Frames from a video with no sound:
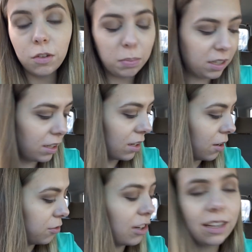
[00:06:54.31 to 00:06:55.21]
speaking
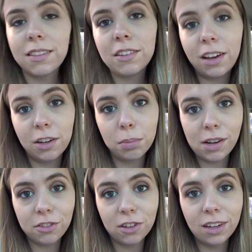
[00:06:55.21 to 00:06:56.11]
of checking the tire
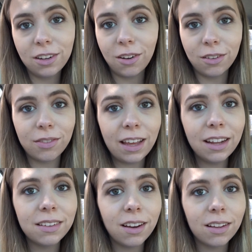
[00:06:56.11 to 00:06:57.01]
pressure and all of
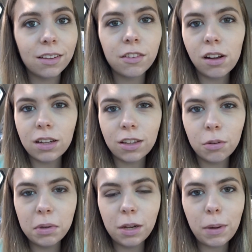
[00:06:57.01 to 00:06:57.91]
that, uh, let's talk a
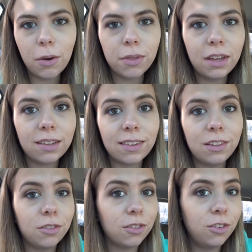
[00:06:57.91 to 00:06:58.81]
little bit about things that
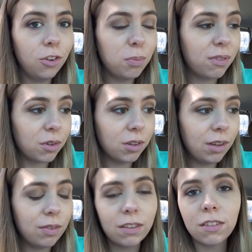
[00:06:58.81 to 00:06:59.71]
you should do before you
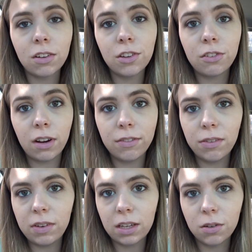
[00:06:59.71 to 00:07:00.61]
even start to drive the
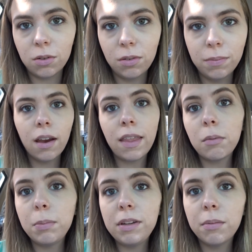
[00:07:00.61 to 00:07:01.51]
vehicle. And that
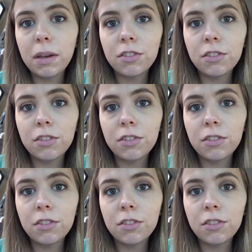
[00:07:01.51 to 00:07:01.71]
would be to make